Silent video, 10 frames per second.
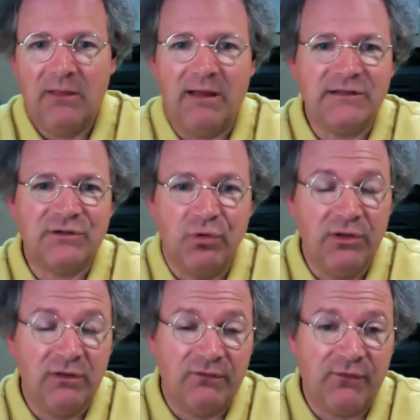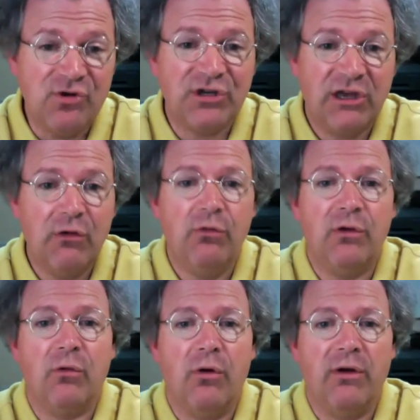That's really the first cue
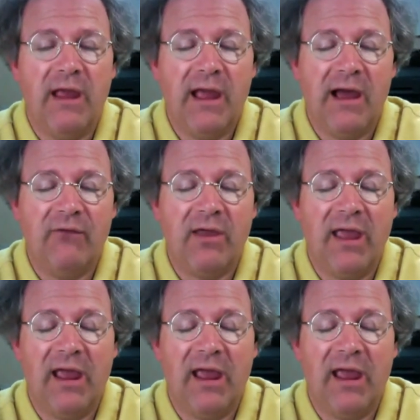that we're going to have,